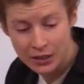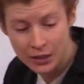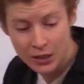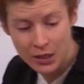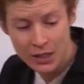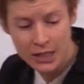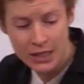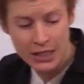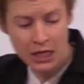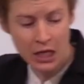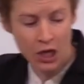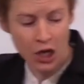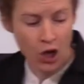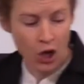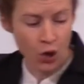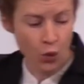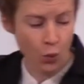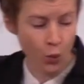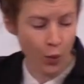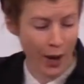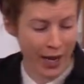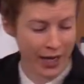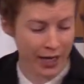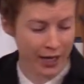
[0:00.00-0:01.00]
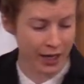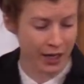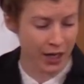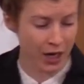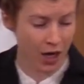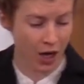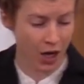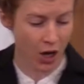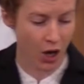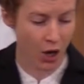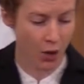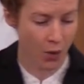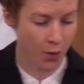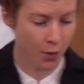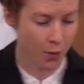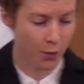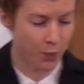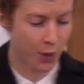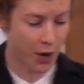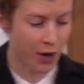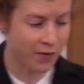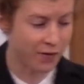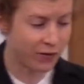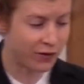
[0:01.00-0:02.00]
Synod, when
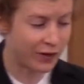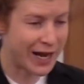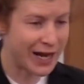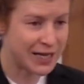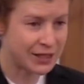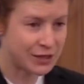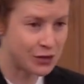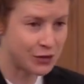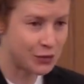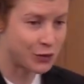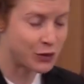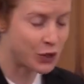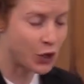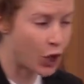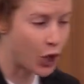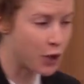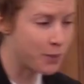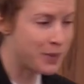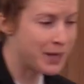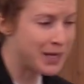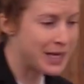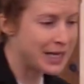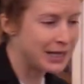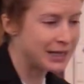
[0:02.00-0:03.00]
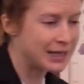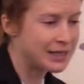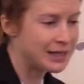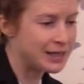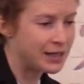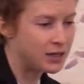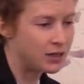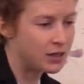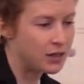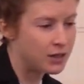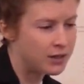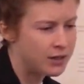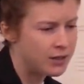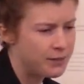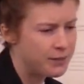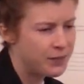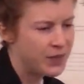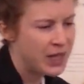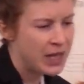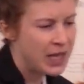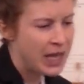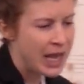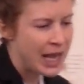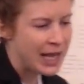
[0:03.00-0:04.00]
Pope Francis was opening the Synod,
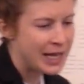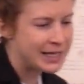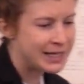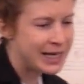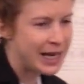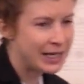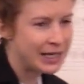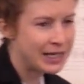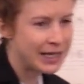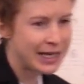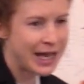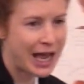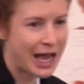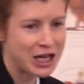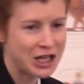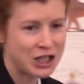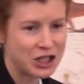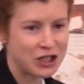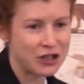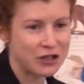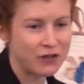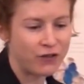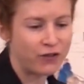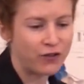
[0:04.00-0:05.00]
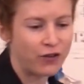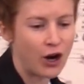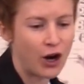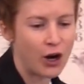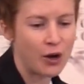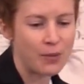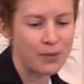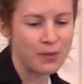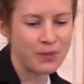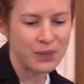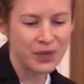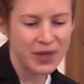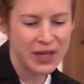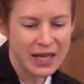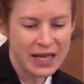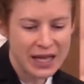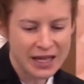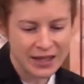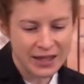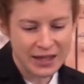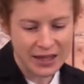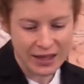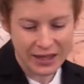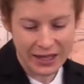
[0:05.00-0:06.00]
a delegation from
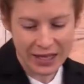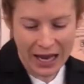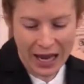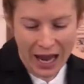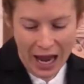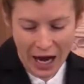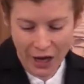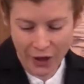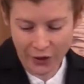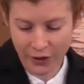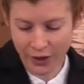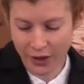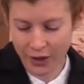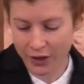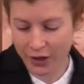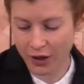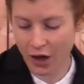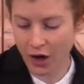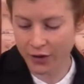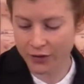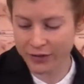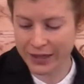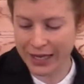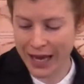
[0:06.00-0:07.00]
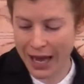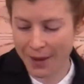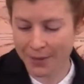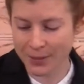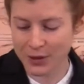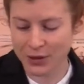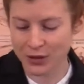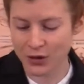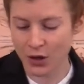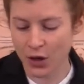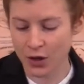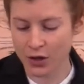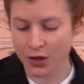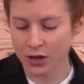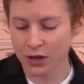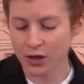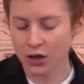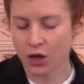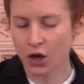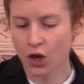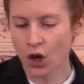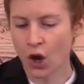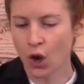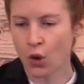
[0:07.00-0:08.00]
the area of the Amazon
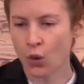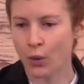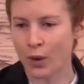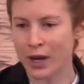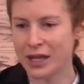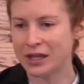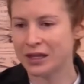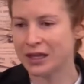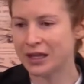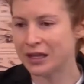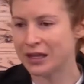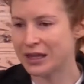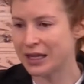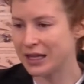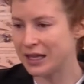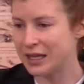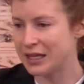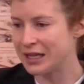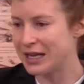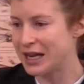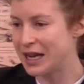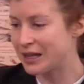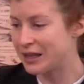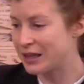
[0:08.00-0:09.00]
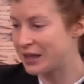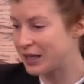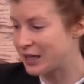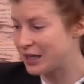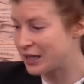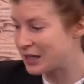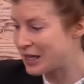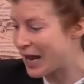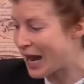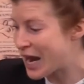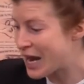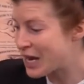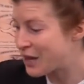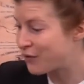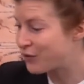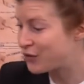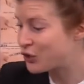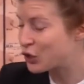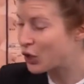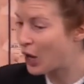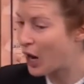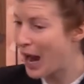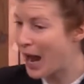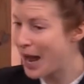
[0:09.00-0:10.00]
with the
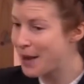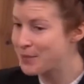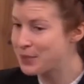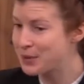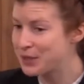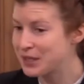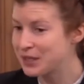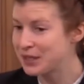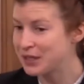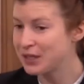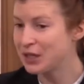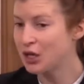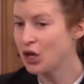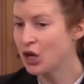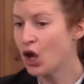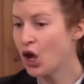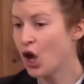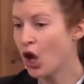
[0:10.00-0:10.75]
native tribes